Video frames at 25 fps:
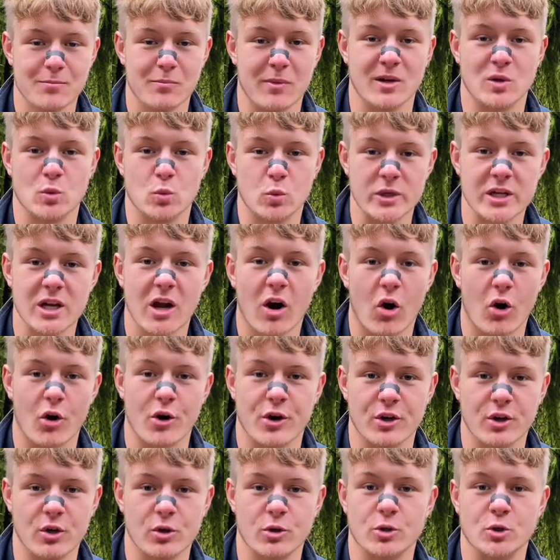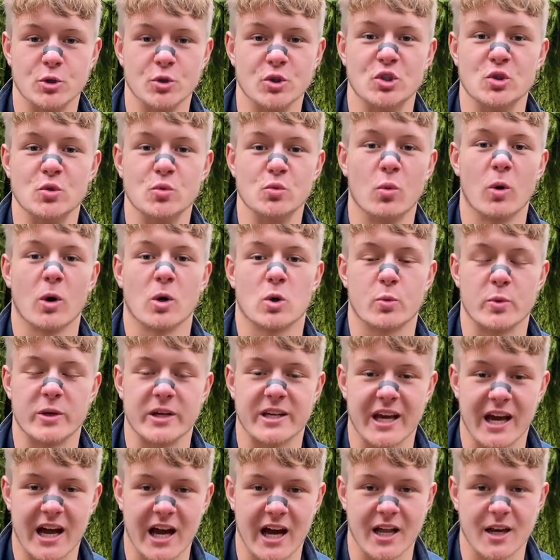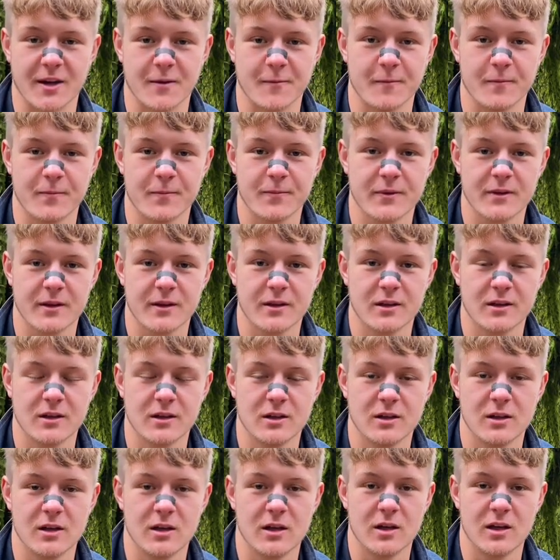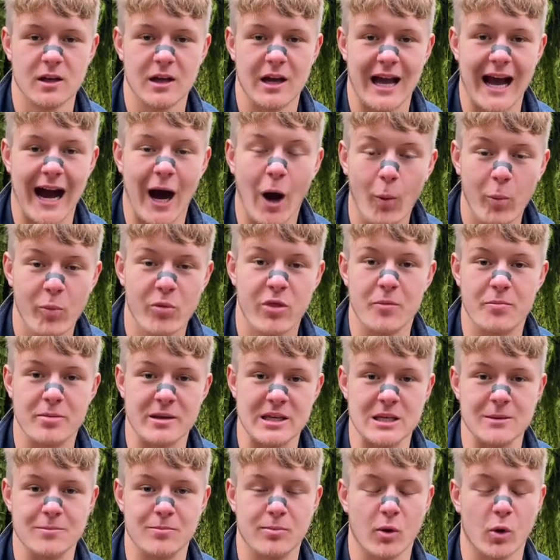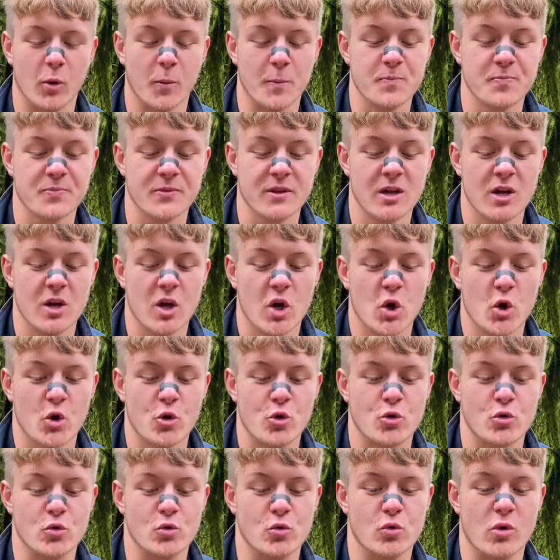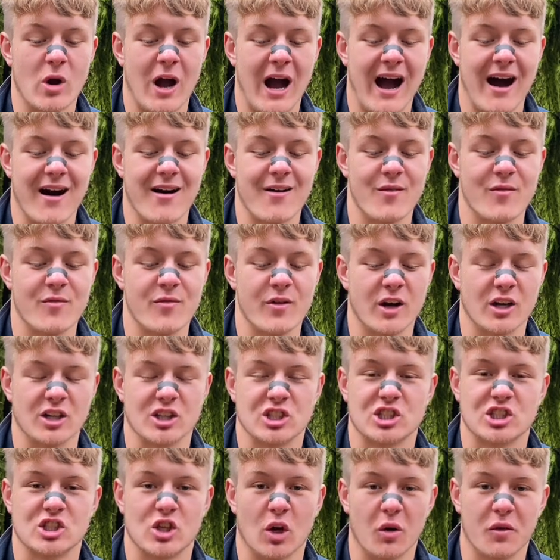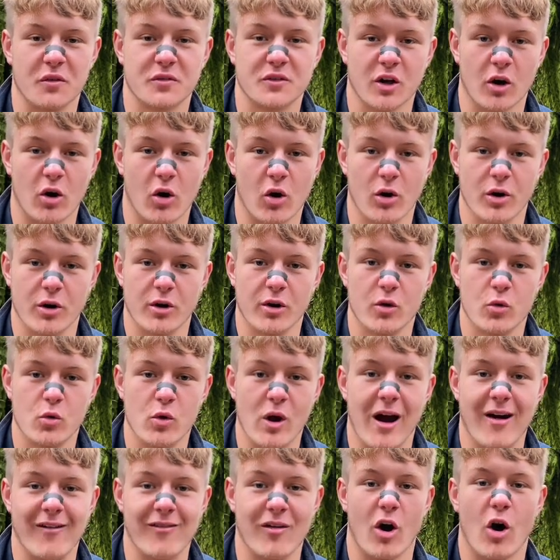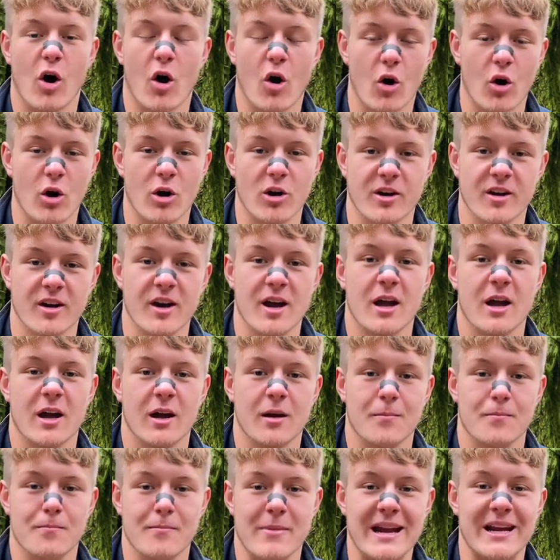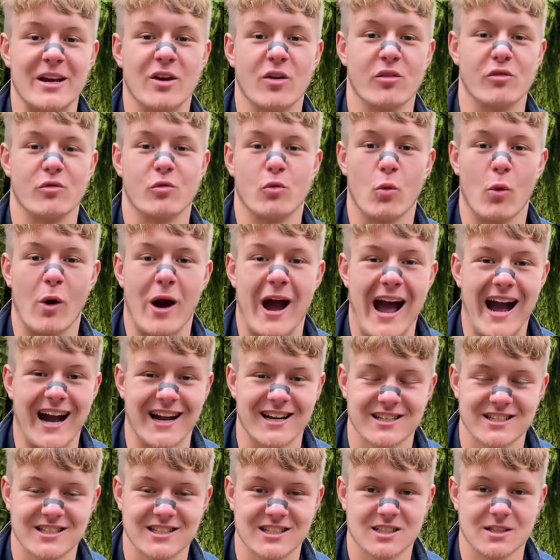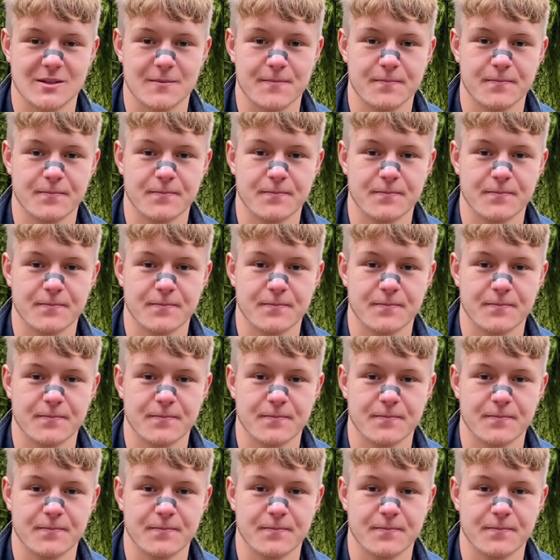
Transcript: but we are here to do what we can. Help the people who have a soft heart, who have a heart made of wax.